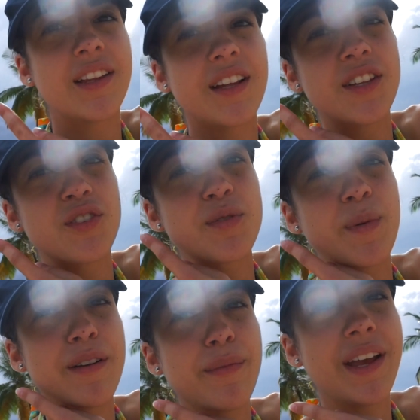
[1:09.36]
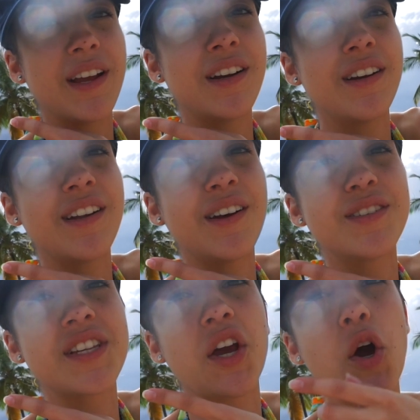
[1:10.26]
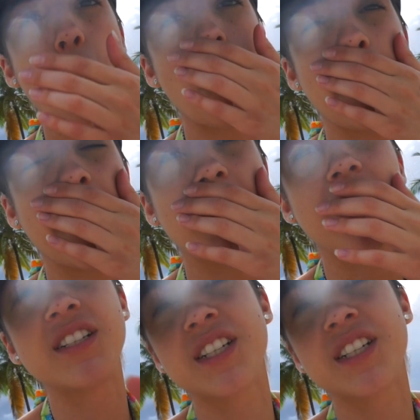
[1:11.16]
thought this was part of my hair, and I was like, oh my gosh,